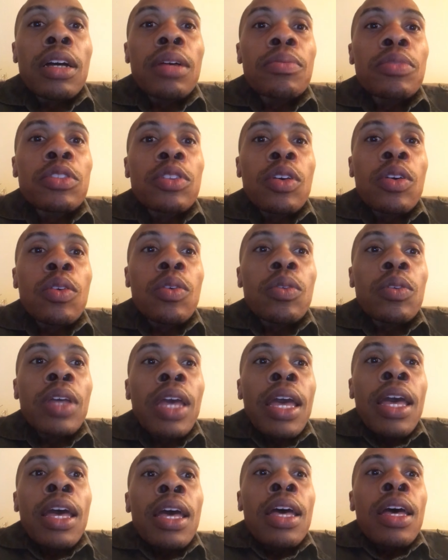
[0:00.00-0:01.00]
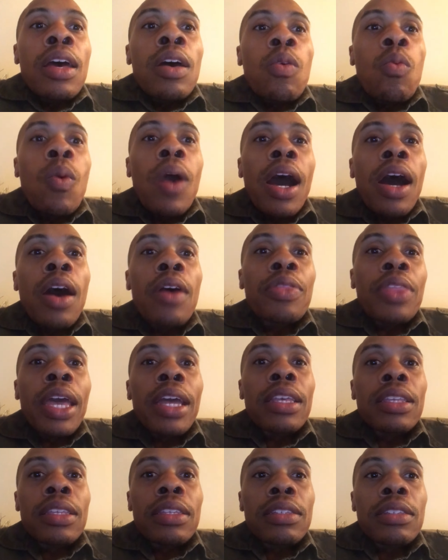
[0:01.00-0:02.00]
So while
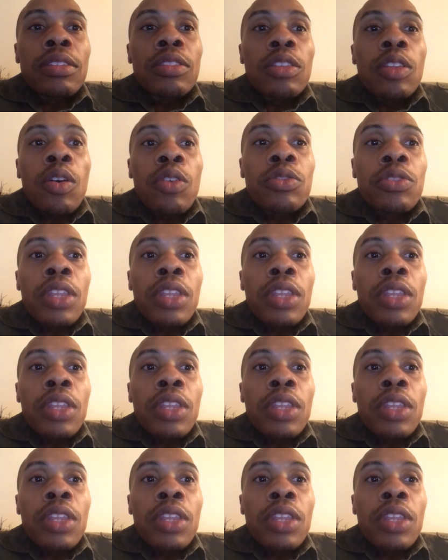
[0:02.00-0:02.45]
those